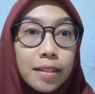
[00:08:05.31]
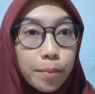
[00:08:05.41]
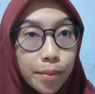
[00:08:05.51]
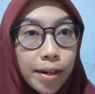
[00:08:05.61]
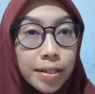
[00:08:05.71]

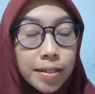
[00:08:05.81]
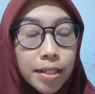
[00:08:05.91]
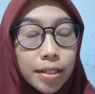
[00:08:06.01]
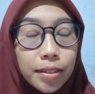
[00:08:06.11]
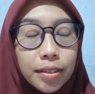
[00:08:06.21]
prayer.
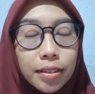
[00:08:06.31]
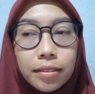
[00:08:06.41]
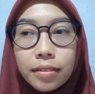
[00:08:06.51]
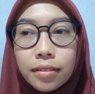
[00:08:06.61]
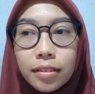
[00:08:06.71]

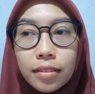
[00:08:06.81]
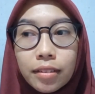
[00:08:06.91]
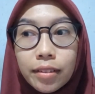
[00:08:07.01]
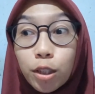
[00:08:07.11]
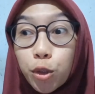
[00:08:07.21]

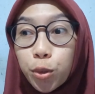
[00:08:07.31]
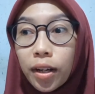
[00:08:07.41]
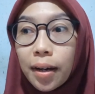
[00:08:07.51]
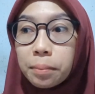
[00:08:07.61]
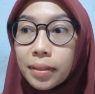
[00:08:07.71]

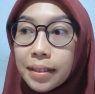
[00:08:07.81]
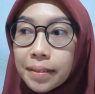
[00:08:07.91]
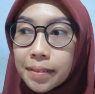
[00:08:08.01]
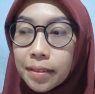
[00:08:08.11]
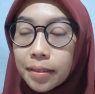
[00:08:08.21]
Nuka,
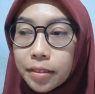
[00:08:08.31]
please.